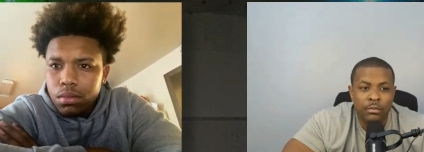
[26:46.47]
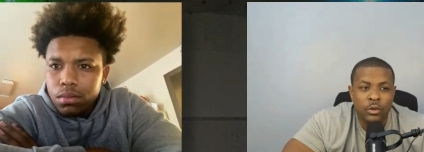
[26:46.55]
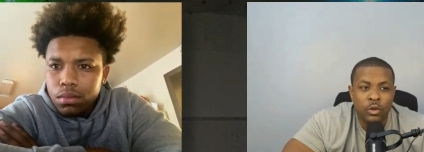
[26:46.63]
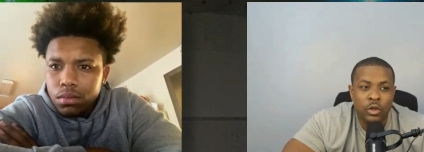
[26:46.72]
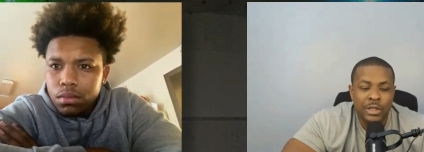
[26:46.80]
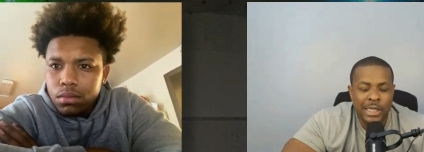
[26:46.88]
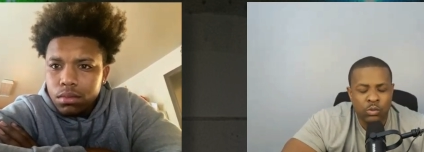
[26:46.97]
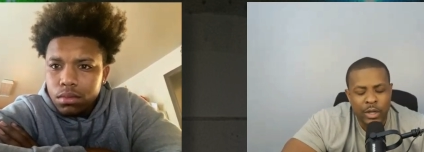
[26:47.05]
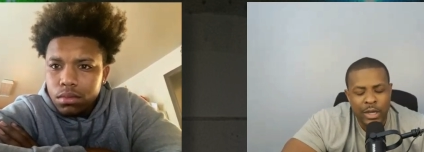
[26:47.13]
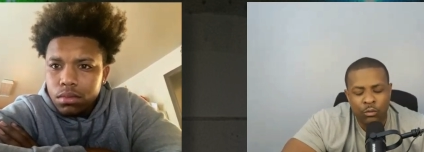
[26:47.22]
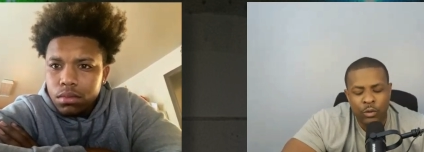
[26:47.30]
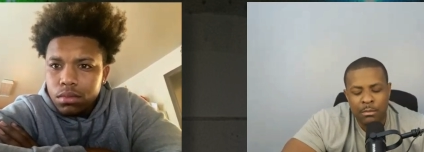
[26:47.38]
Speaker 1: that's why you got
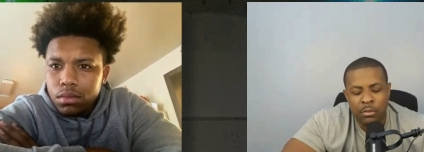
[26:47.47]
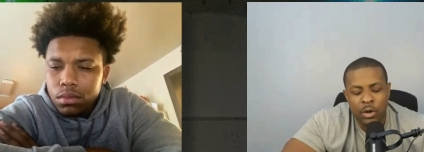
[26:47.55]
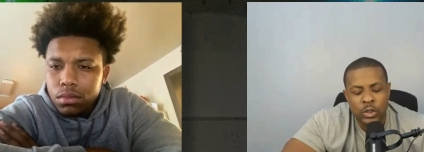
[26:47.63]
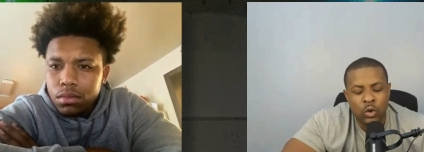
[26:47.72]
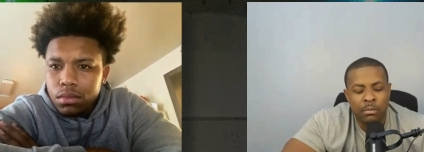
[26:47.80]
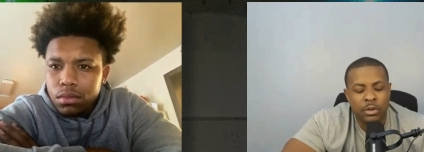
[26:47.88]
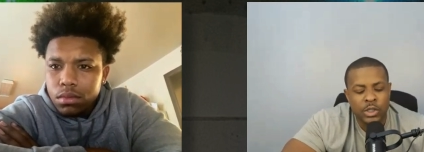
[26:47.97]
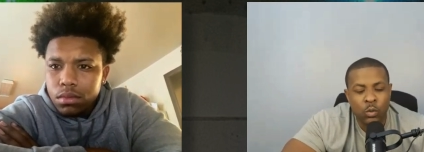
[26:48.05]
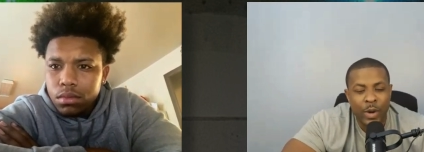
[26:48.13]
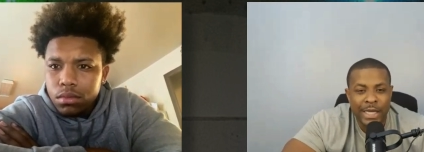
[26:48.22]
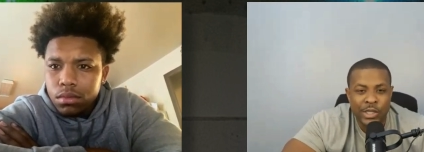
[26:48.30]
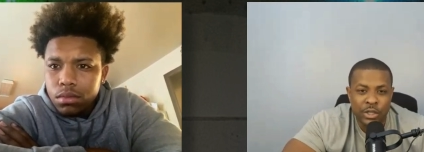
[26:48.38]
to read books on
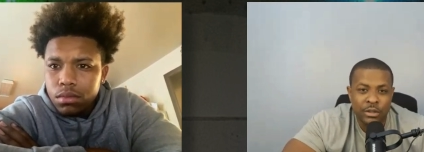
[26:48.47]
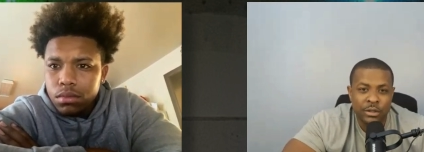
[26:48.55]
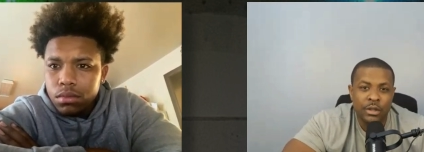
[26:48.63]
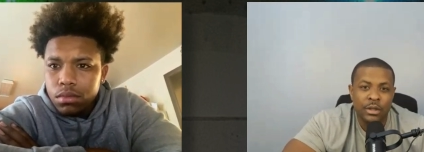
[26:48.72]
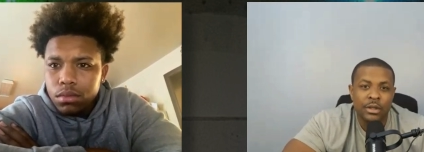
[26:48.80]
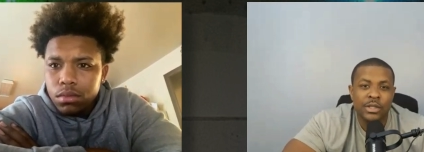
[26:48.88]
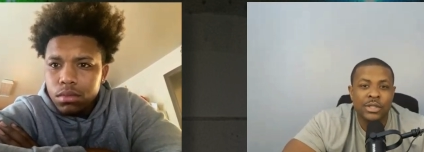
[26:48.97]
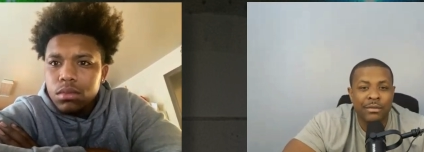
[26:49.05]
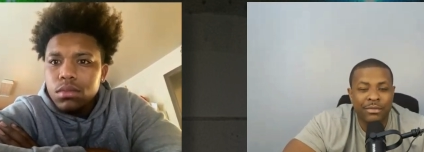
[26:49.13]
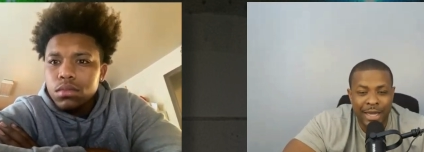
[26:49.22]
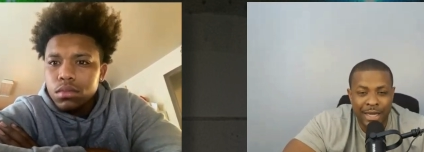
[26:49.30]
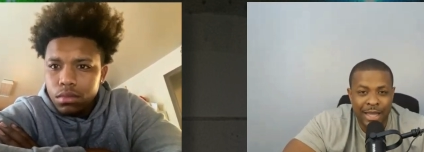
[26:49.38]
persuasion, stuff
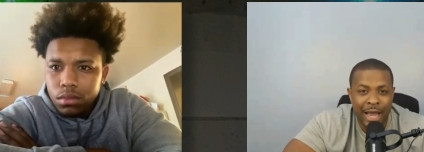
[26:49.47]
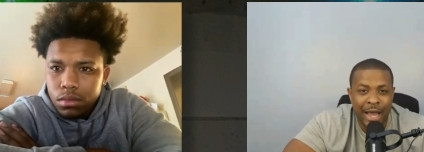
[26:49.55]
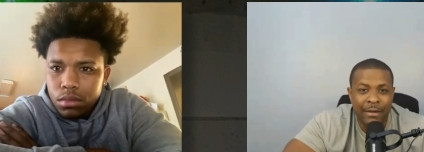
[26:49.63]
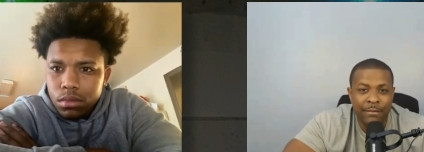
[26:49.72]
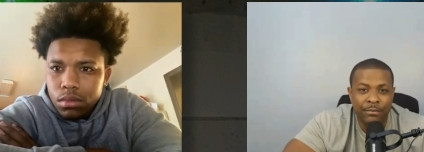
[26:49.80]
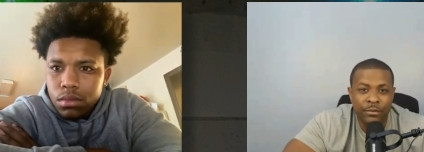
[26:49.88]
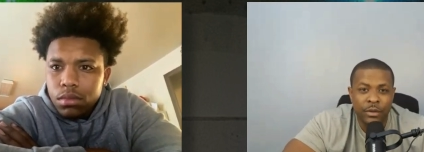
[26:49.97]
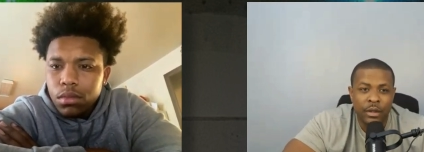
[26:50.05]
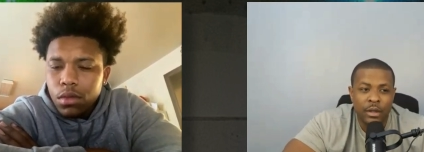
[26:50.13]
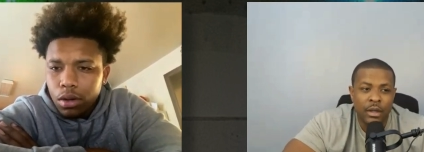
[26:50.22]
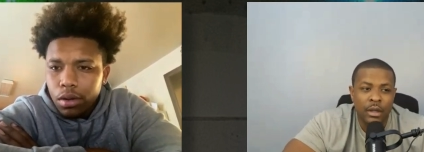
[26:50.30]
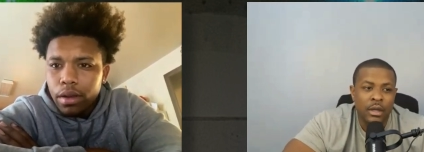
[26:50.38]
like that.
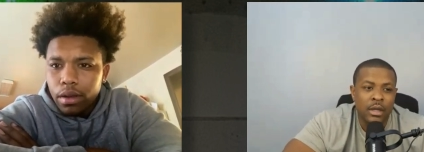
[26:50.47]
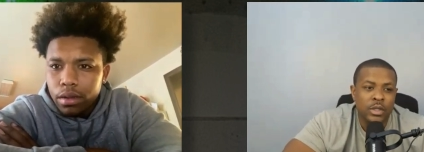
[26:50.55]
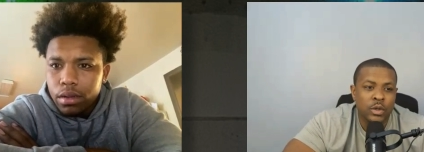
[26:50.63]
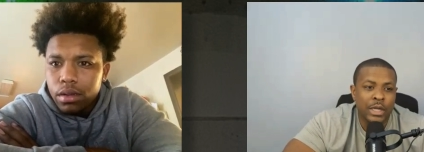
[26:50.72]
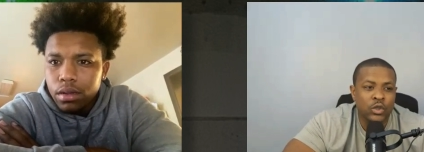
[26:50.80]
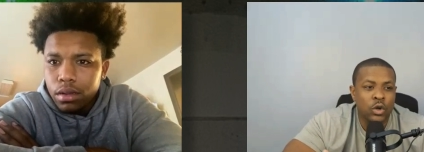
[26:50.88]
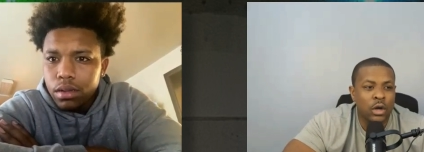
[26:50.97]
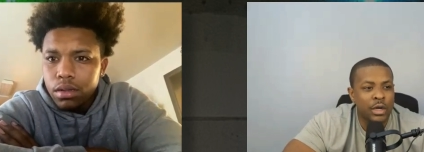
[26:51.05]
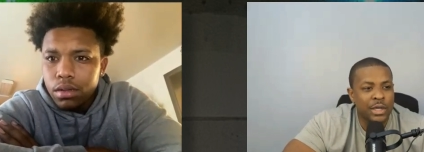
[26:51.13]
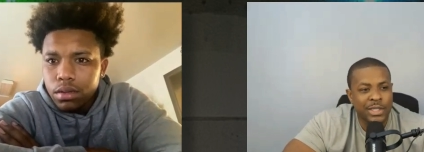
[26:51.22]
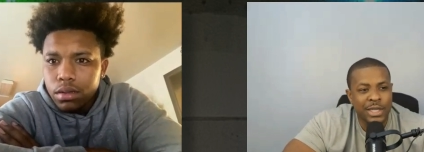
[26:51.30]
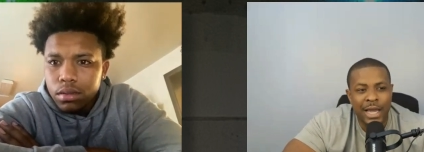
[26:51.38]
Okay. So that you can
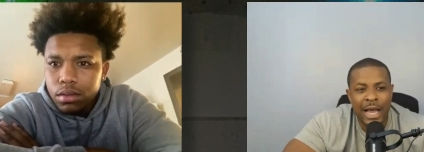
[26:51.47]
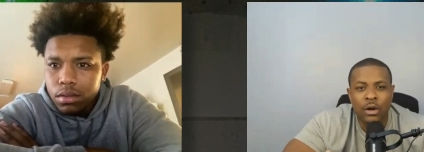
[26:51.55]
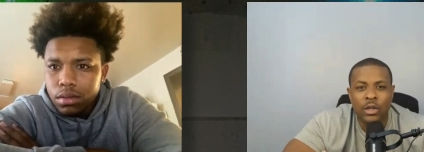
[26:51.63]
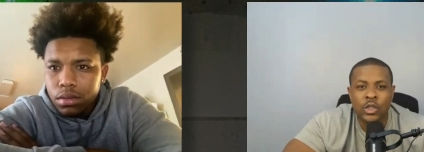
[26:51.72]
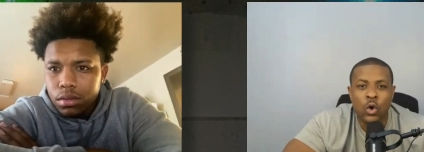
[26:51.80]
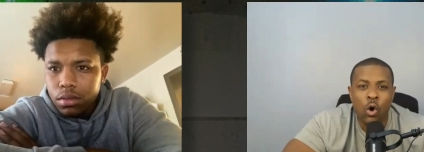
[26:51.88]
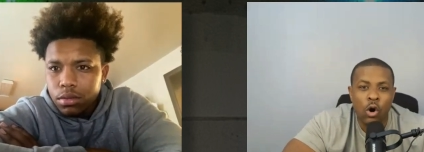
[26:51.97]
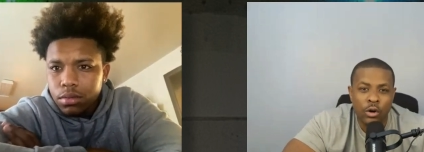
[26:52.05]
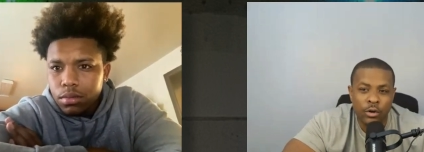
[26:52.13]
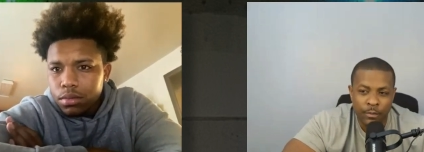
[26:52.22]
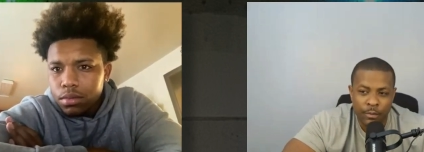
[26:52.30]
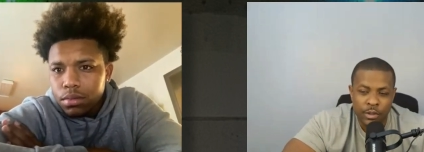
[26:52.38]
understand how to talk
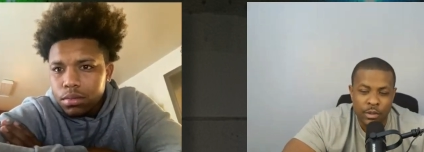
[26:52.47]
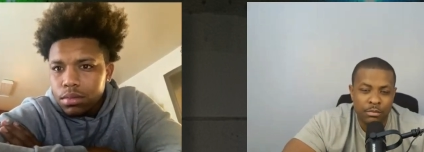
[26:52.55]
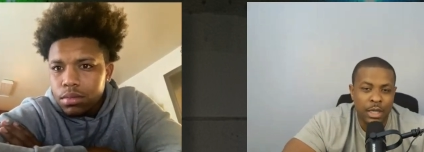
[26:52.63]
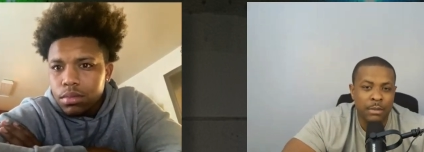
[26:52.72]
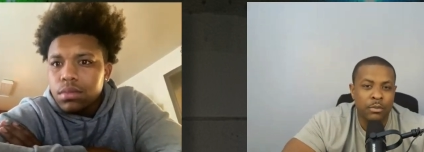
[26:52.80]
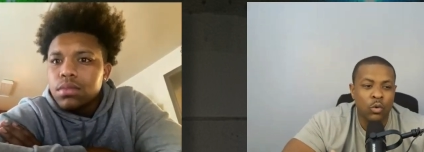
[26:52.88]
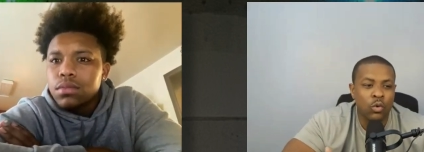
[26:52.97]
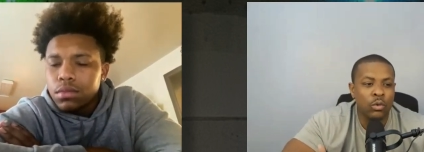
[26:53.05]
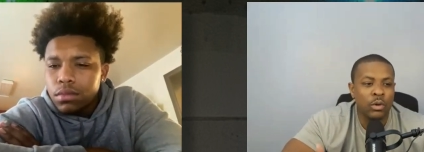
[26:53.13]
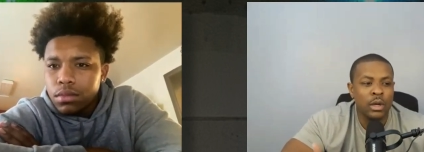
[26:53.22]
to people.